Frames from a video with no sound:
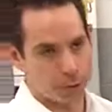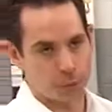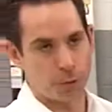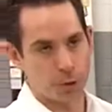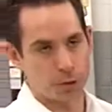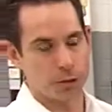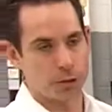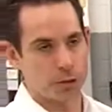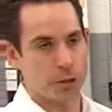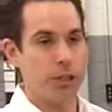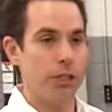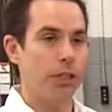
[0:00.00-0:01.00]
liter
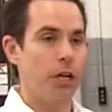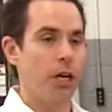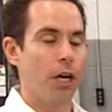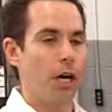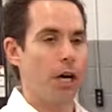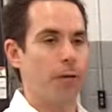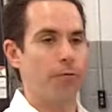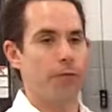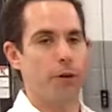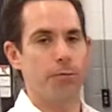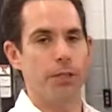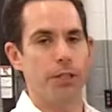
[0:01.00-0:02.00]
four-cylinder engine up
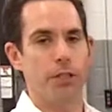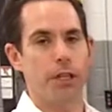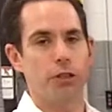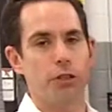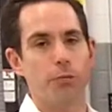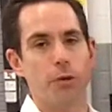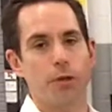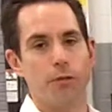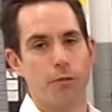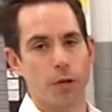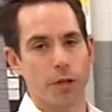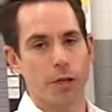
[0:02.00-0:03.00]
from the
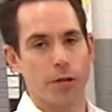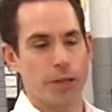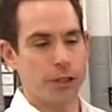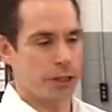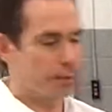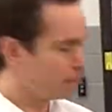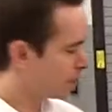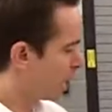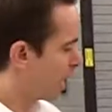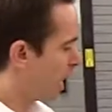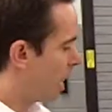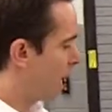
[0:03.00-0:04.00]
2.4 liter engine.
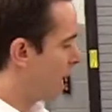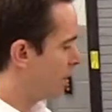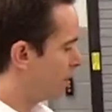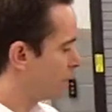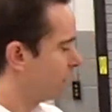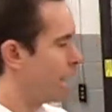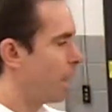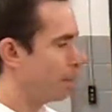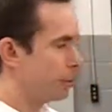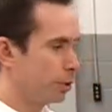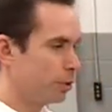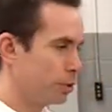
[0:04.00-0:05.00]
This
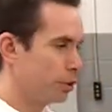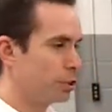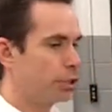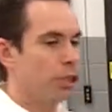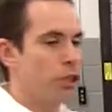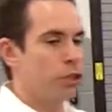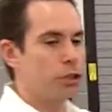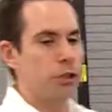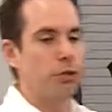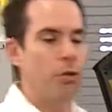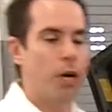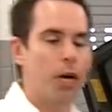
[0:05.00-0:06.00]
now produces
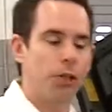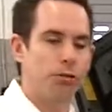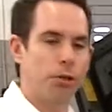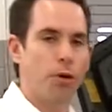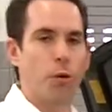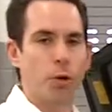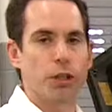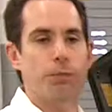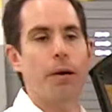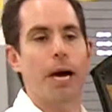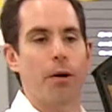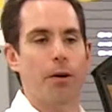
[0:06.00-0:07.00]
200
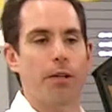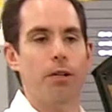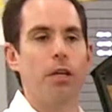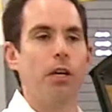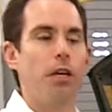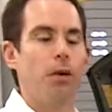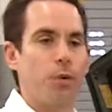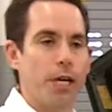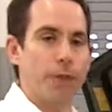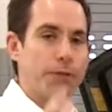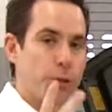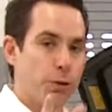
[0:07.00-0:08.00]
horsepower. We
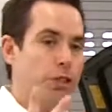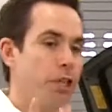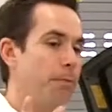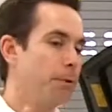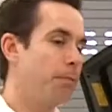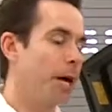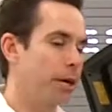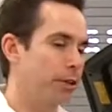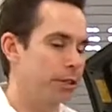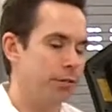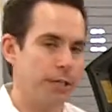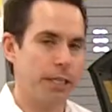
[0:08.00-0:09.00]
have two separate
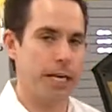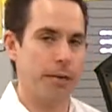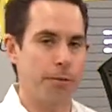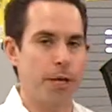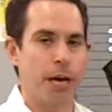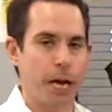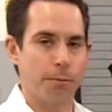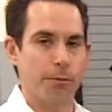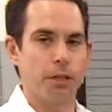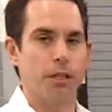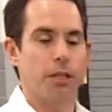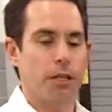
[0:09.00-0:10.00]
models of the Camry
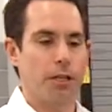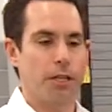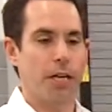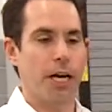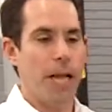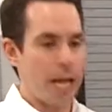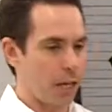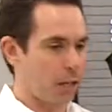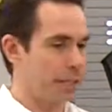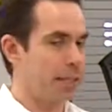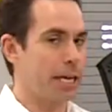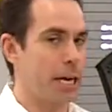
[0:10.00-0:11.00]
Hybrid, the
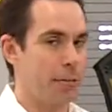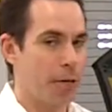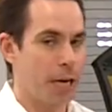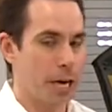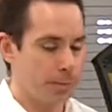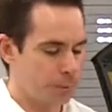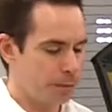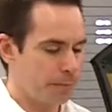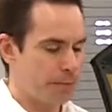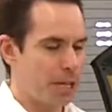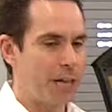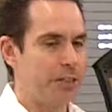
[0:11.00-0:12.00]
LE Camry Hybrid
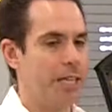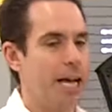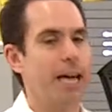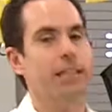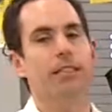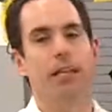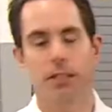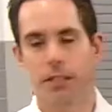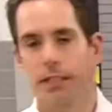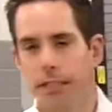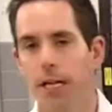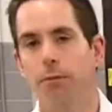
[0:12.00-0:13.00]
and the
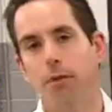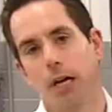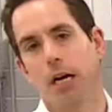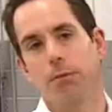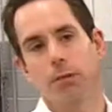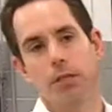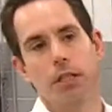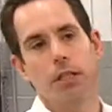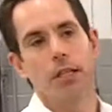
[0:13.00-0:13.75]
XLE Camry Hybrid.